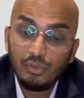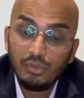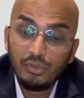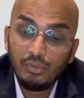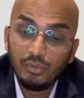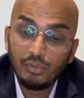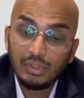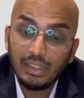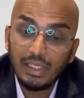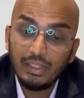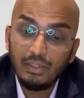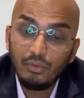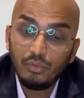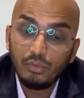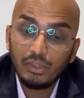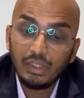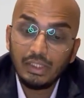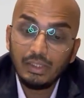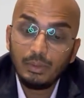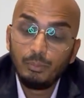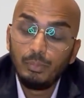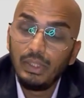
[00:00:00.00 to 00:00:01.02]
You can
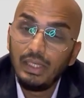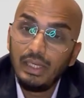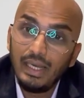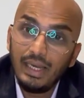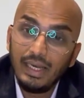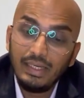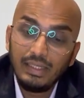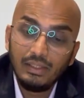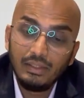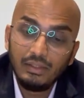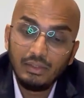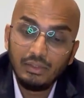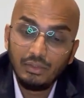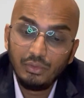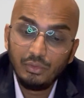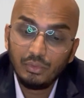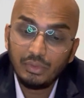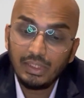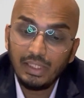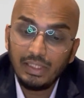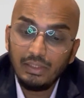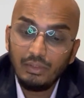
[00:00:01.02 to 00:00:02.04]
look at Pilan,
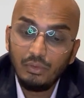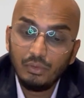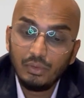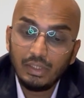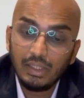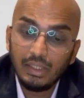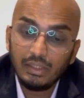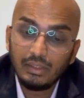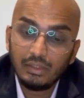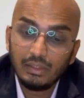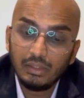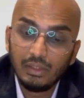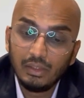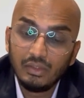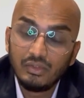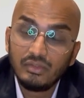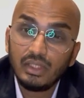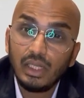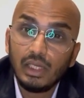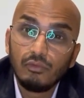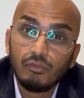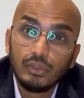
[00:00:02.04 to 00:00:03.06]
you can look at
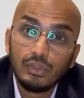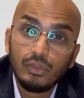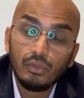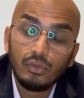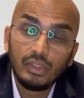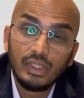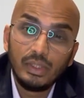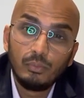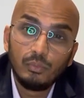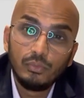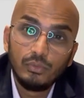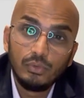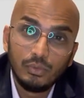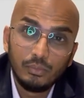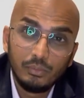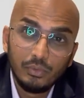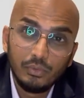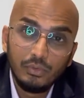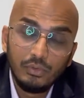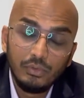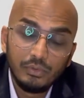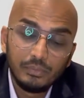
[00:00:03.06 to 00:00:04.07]
Salvador de
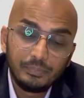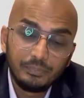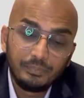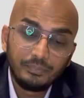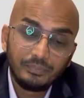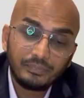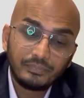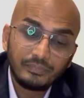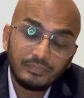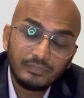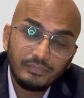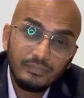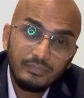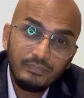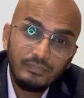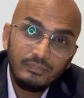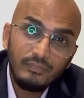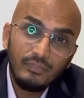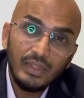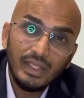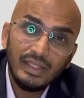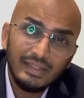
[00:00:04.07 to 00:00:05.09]
Mund.
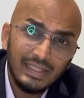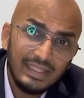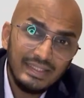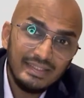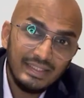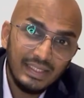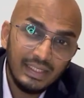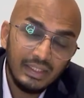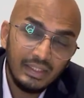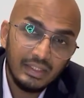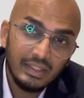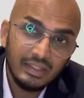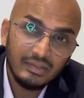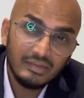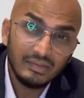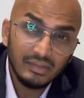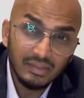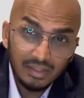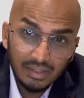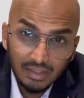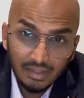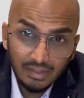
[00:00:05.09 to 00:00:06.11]
Nice
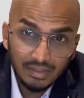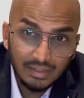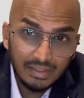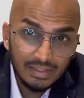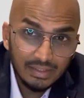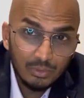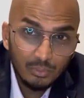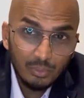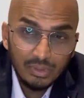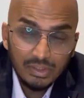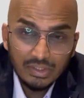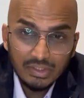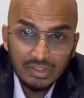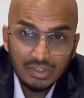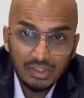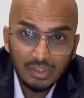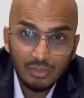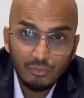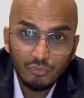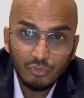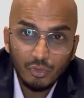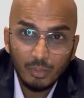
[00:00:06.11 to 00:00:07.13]
areas,
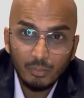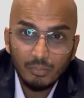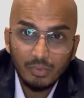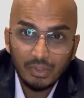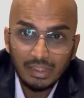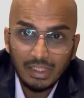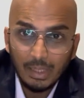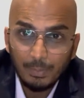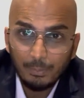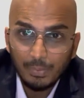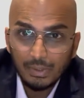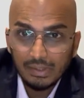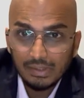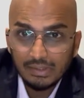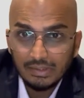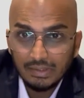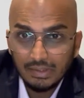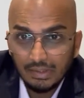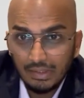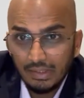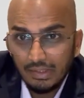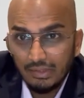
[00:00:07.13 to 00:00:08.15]
equidistant from the capital
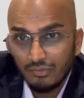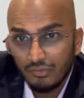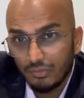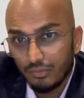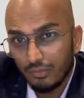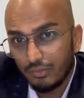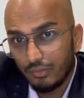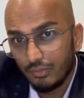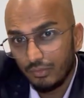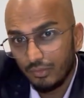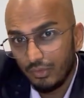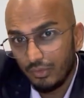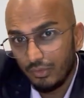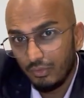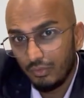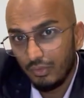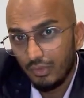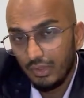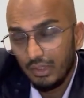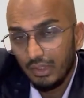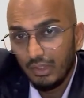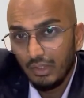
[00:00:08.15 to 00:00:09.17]
city, so you
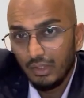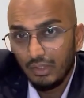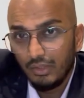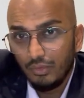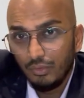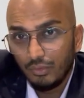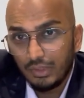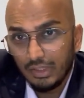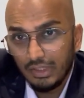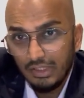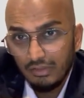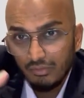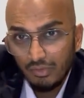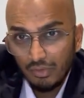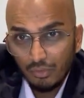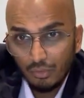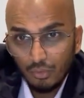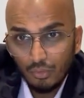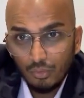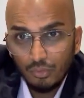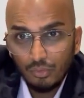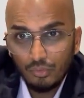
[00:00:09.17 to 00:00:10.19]
know, you can even
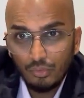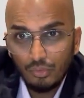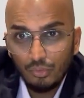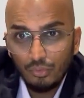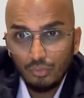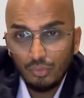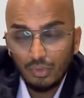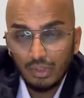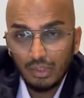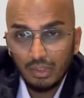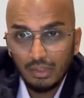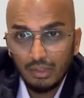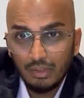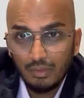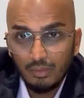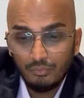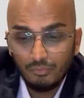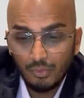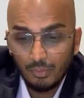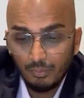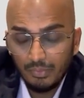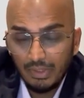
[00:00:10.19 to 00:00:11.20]
go
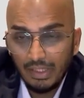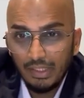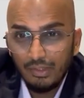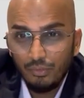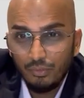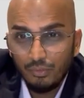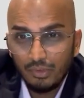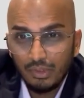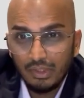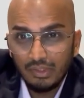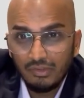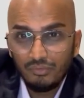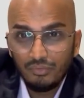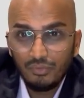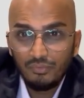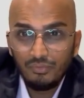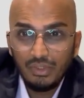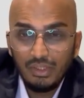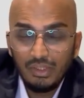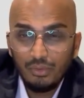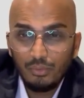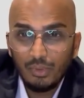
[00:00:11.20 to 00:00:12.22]
to from there. It's
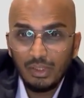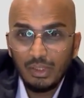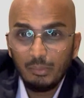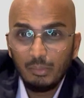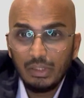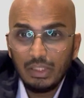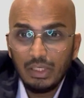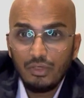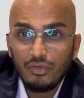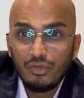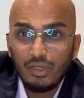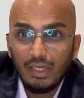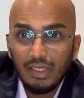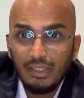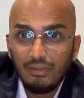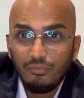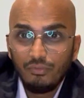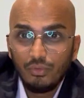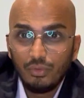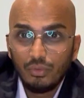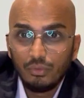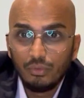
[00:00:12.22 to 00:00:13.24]
15-20 minute
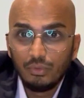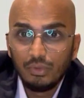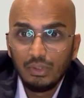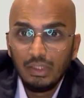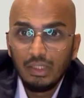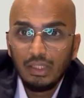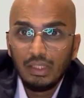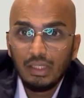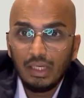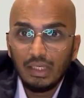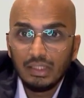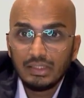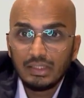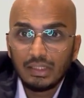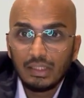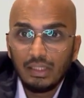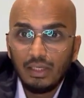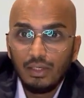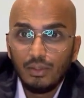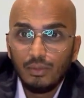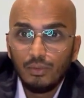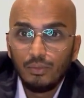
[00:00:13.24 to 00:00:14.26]
drive to
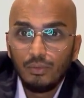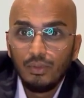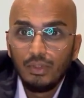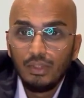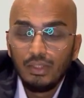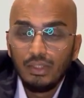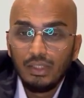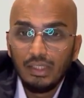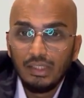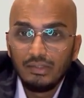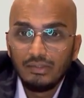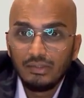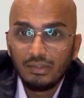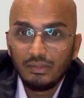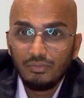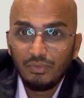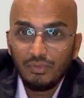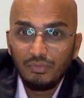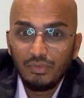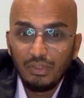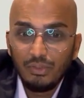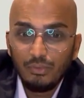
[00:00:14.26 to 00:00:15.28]
Asagaon. It's a
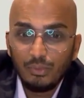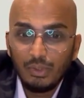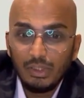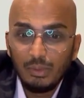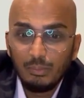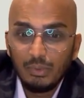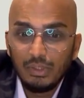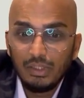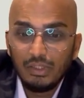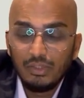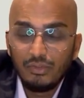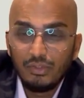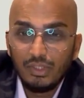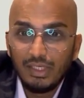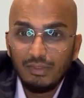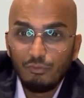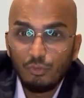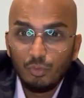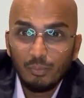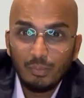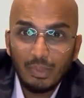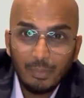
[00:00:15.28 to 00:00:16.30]
15-20 minute
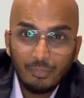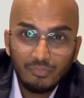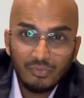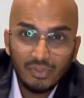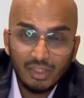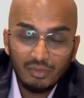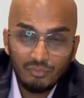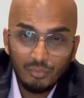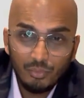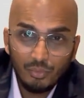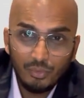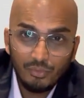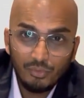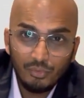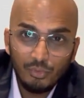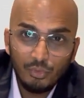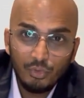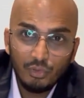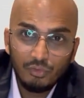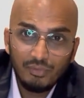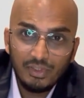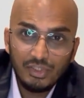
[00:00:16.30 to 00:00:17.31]
drive to Mapsa. If you want to
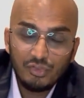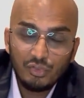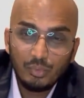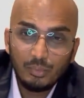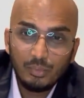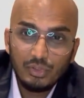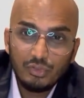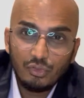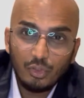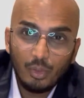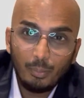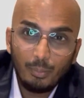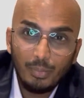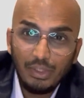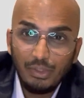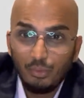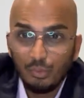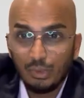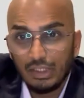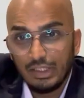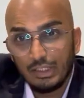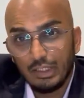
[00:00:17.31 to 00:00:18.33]
do your vegetable shopping,
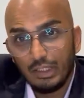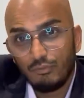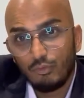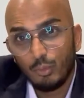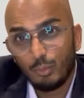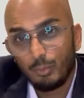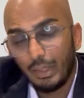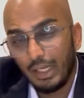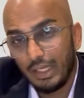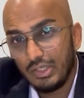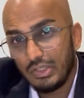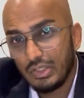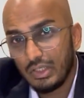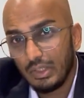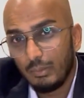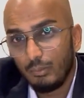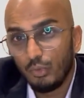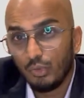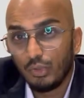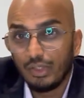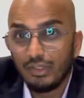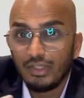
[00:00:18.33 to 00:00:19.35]
you can drive to
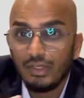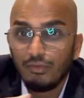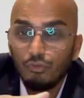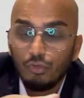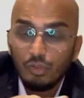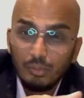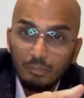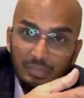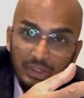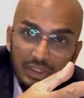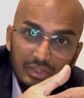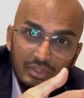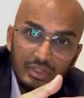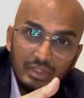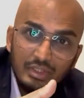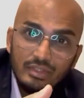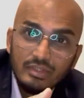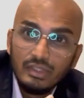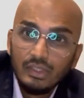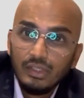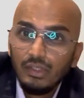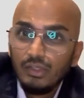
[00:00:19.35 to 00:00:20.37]
Panjim, you can drive to the
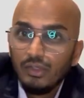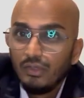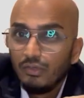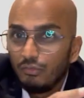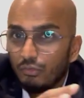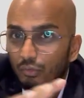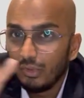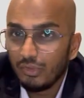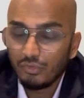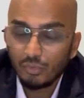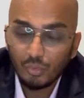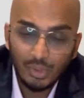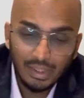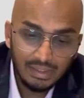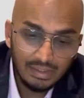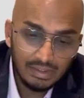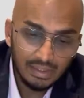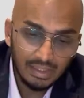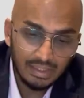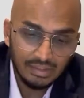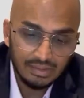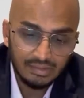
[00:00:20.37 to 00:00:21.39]
beaches. So it's
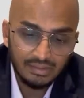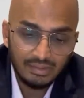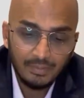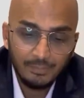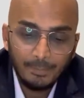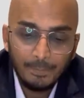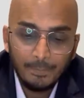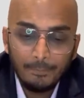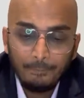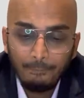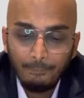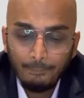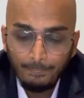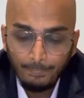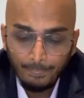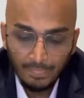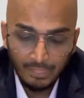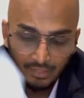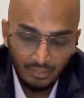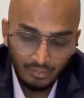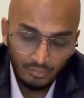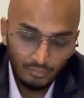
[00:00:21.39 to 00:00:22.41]
quite nice.
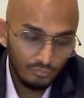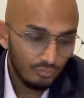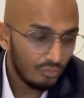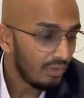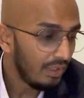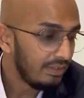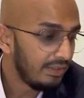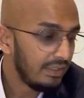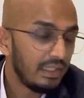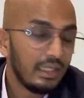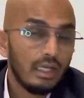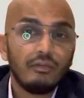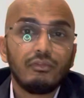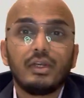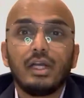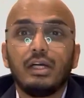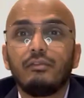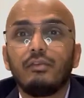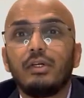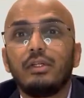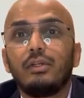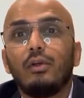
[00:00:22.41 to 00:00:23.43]
So I think I've
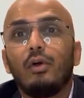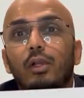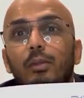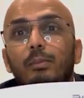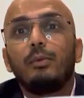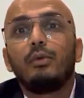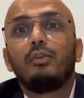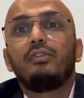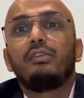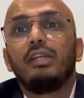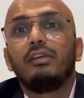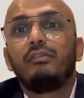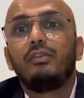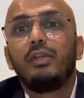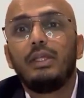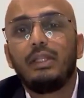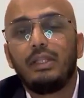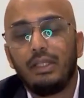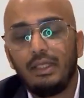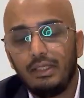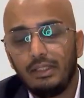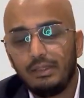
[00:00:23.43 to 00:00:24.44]
covered almost
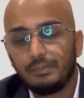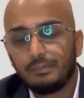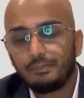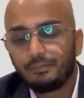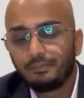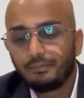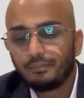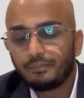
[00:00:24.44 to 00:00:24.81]
everything.